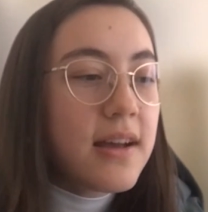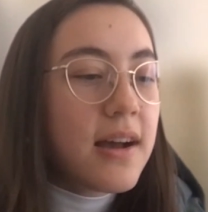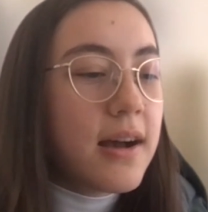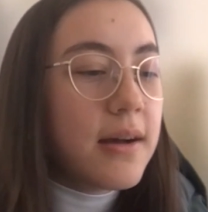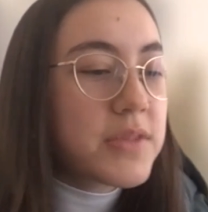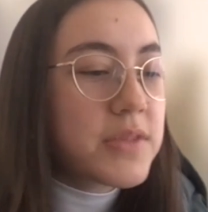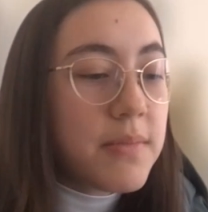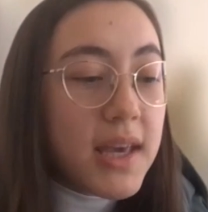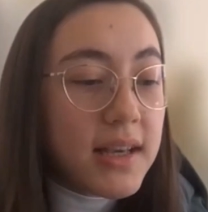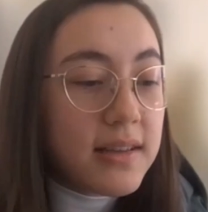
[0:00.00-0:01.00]
um, to
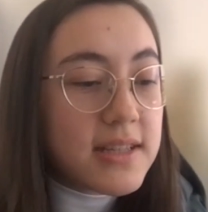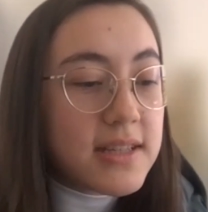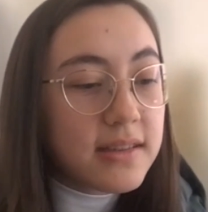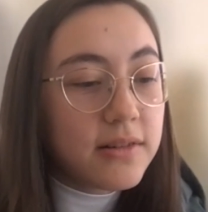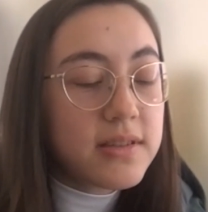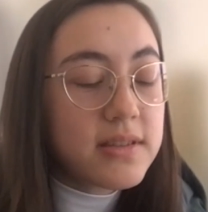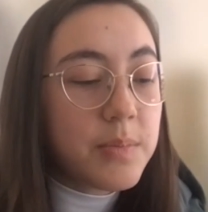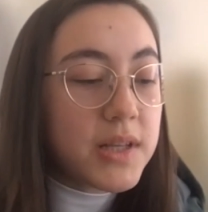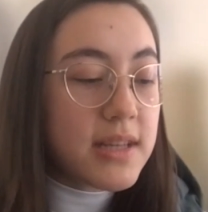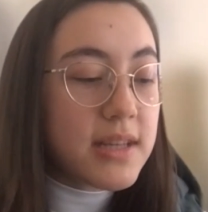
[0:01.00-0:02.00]
make these little
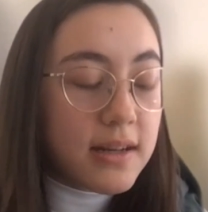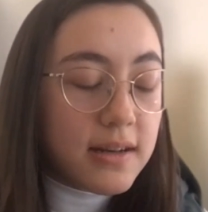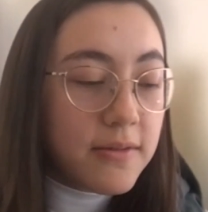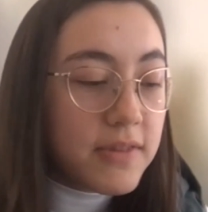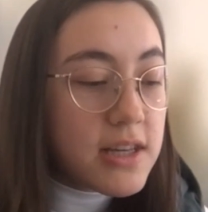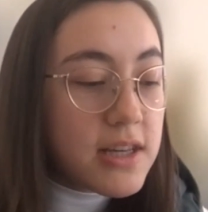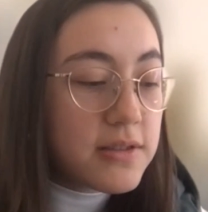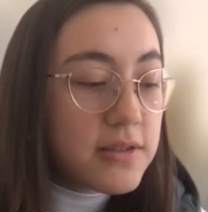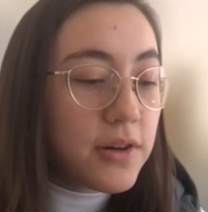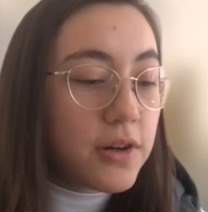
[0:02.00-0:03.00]
snippets and
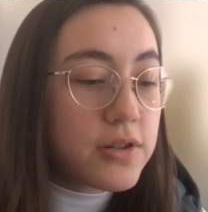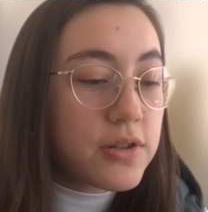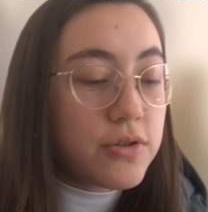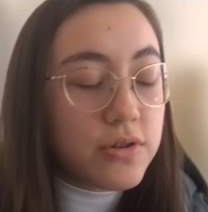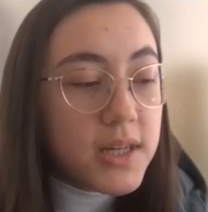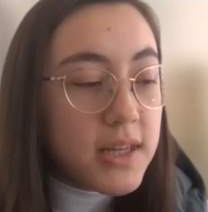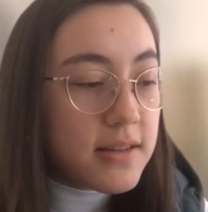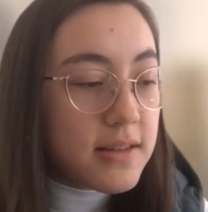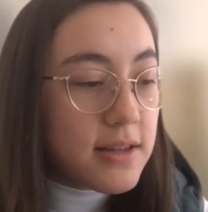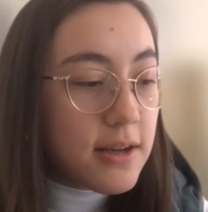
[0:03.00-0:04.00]
videos for social
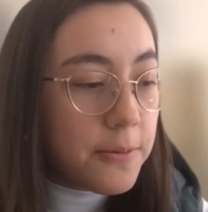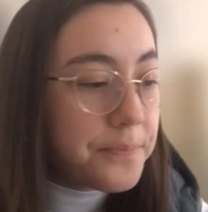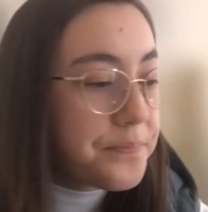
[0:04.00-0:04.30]
media. So